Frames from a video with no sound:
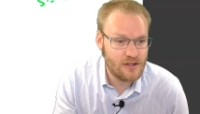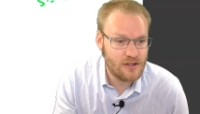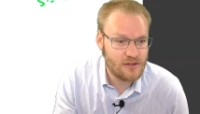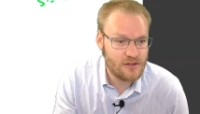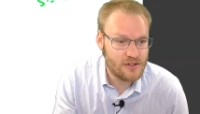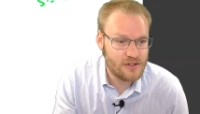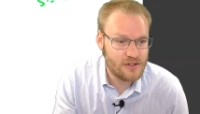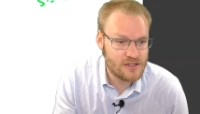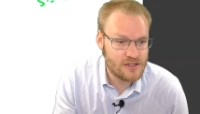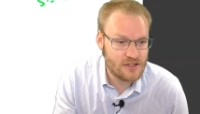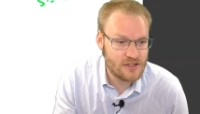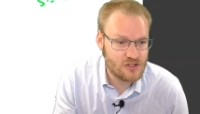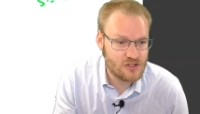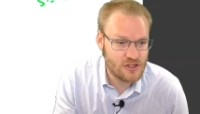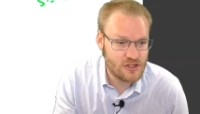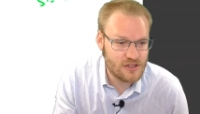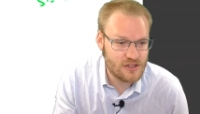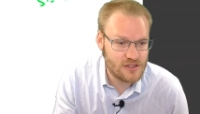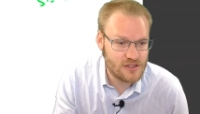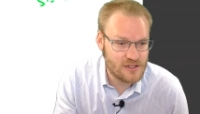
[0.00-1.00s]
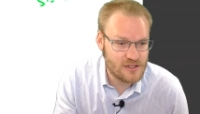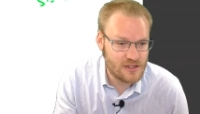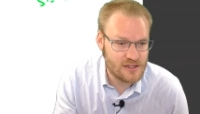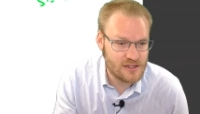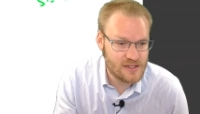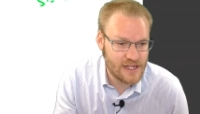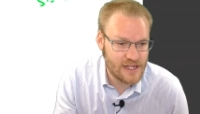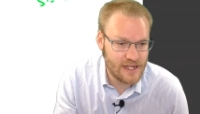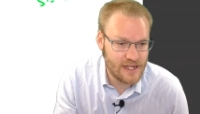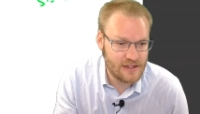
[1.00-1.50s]
this is just
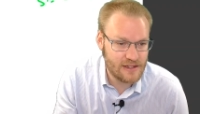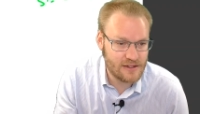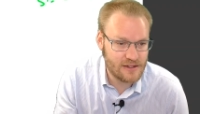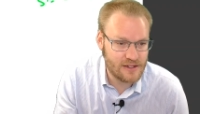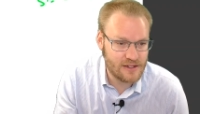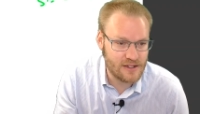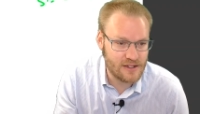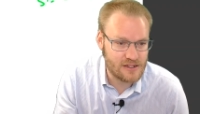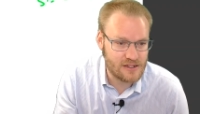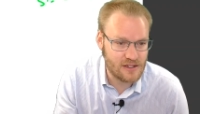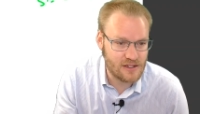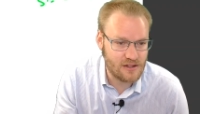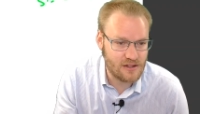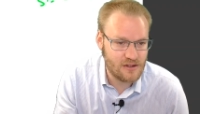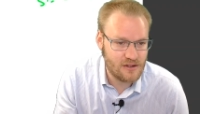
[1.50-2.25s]
tan theta.